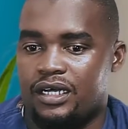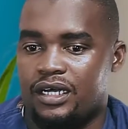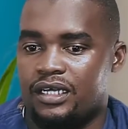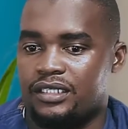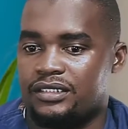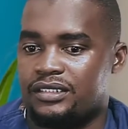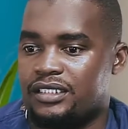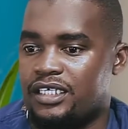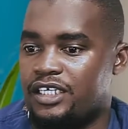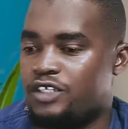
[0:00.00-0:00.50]

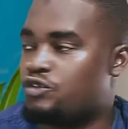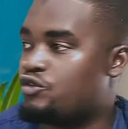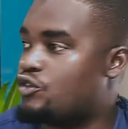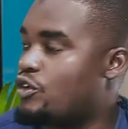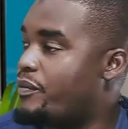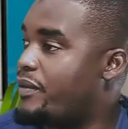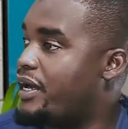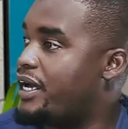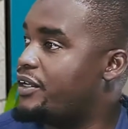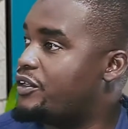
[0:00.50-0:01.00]
say
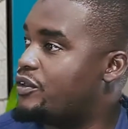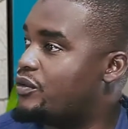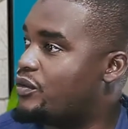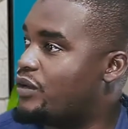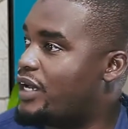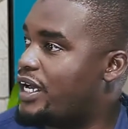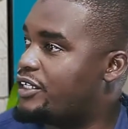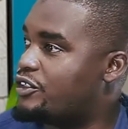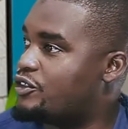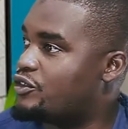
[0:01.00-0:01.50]
trauma. You
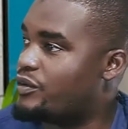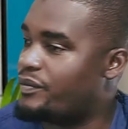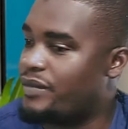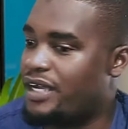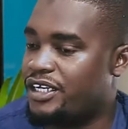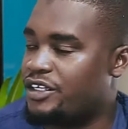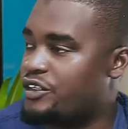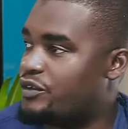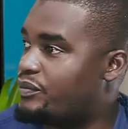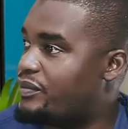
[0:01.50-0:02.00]
had trauma
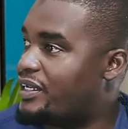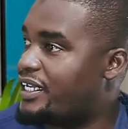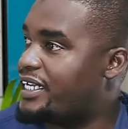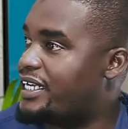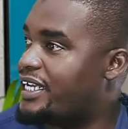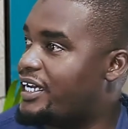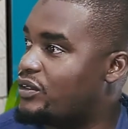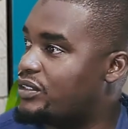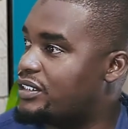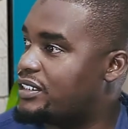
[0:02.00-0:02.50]
and you bled
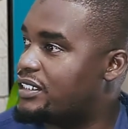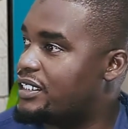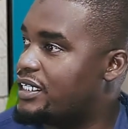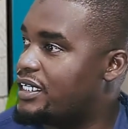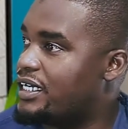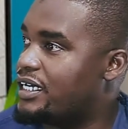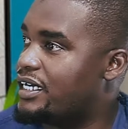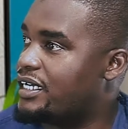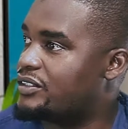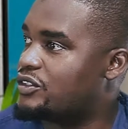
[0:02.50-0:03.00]
out,
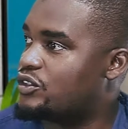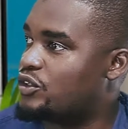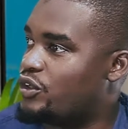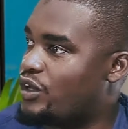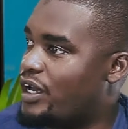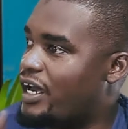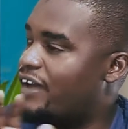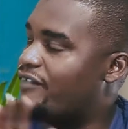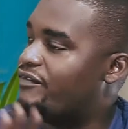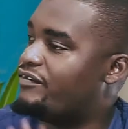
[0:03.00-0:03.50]
so you
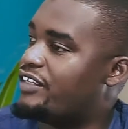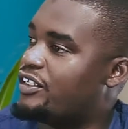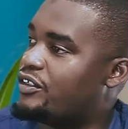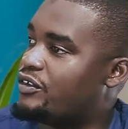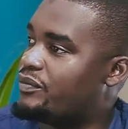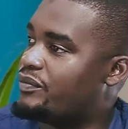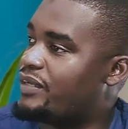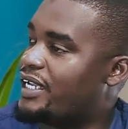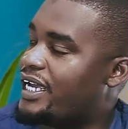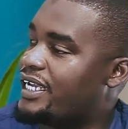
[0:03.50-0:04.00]
have little
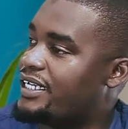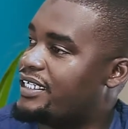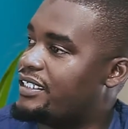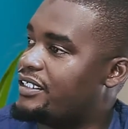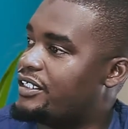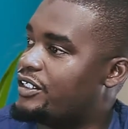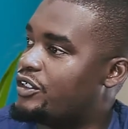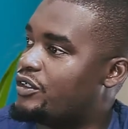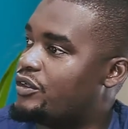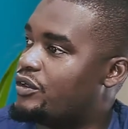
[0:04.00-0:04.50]
blood
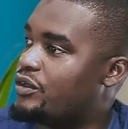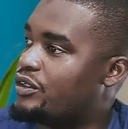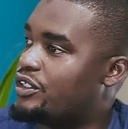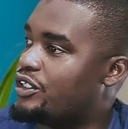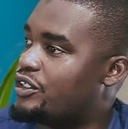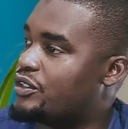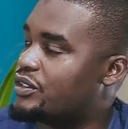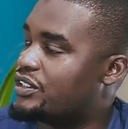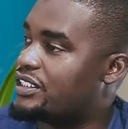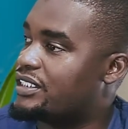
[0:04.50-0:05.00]
in
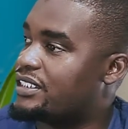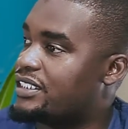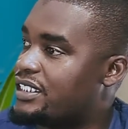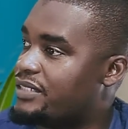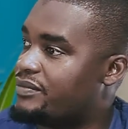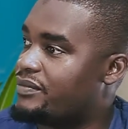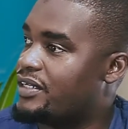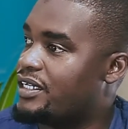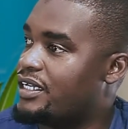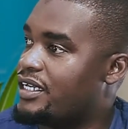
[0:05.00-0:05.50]
your
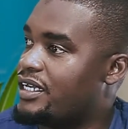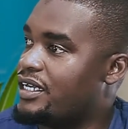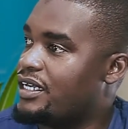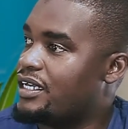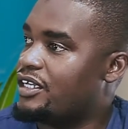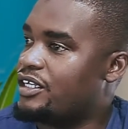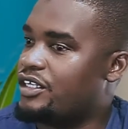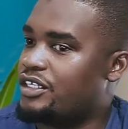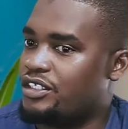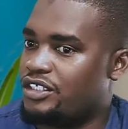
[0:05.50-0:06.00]
system.
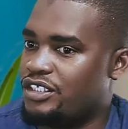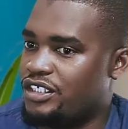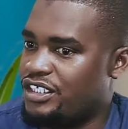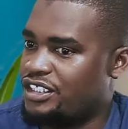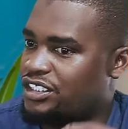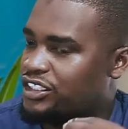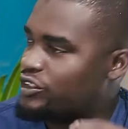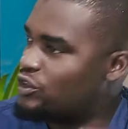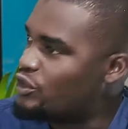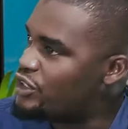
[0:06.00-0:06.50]

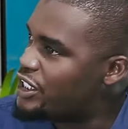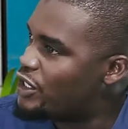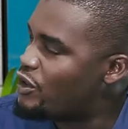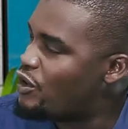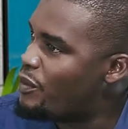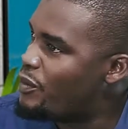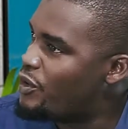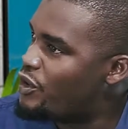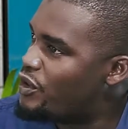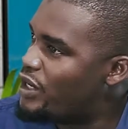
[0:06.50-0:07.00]
It's not a
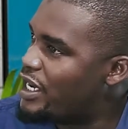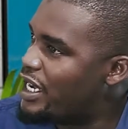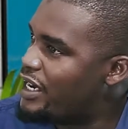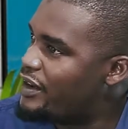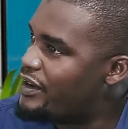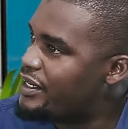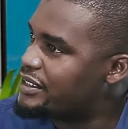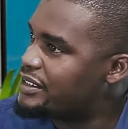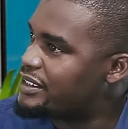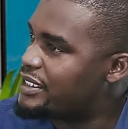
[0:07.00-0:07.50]
common
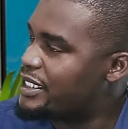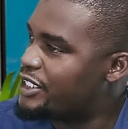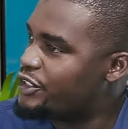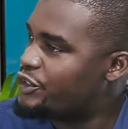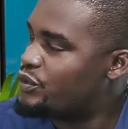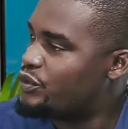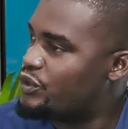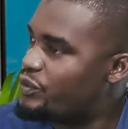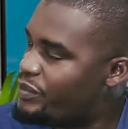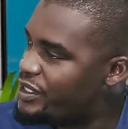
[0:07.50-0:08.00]
occurrence that
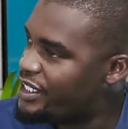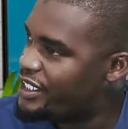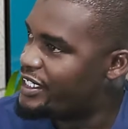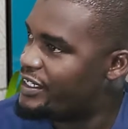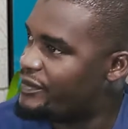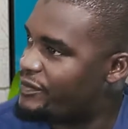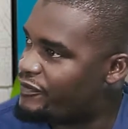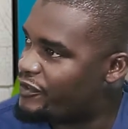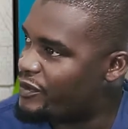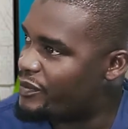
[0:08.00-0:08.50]
you will bleed
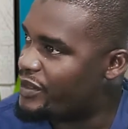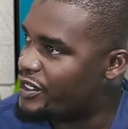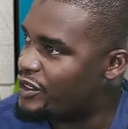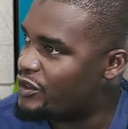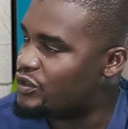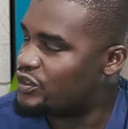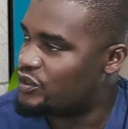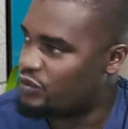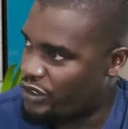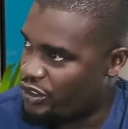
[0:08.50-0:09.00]
from the
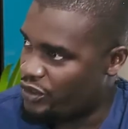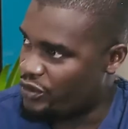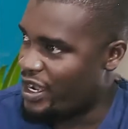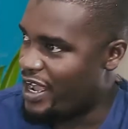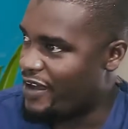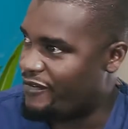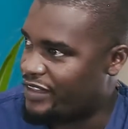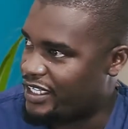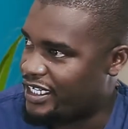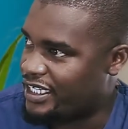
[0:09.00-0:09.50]
nose when you
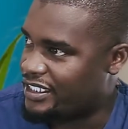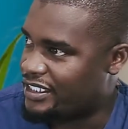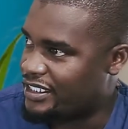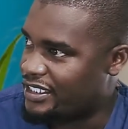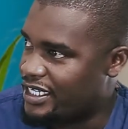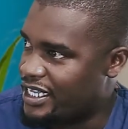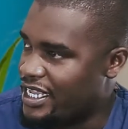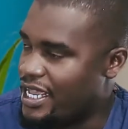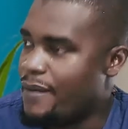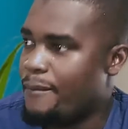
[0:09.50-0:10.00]
have that.
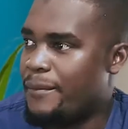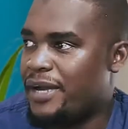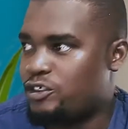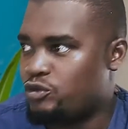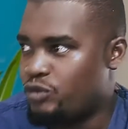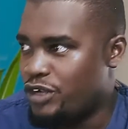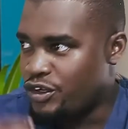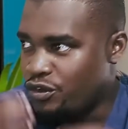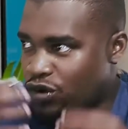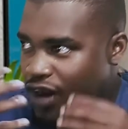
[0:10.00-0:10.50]
But
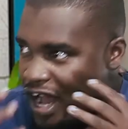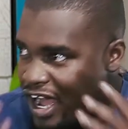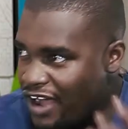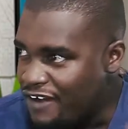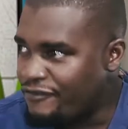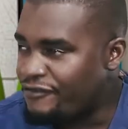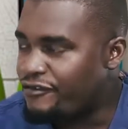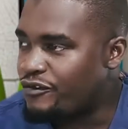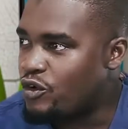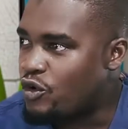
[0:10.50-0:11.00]
when you have
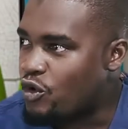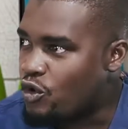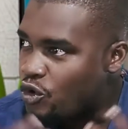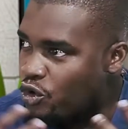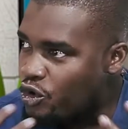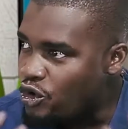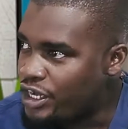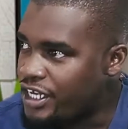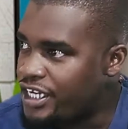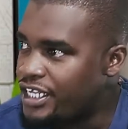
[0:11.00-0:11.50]

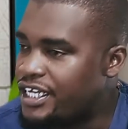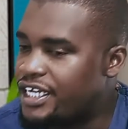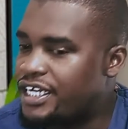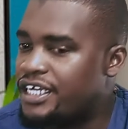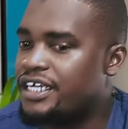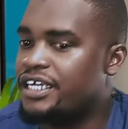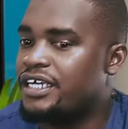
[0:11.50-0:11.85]
chronic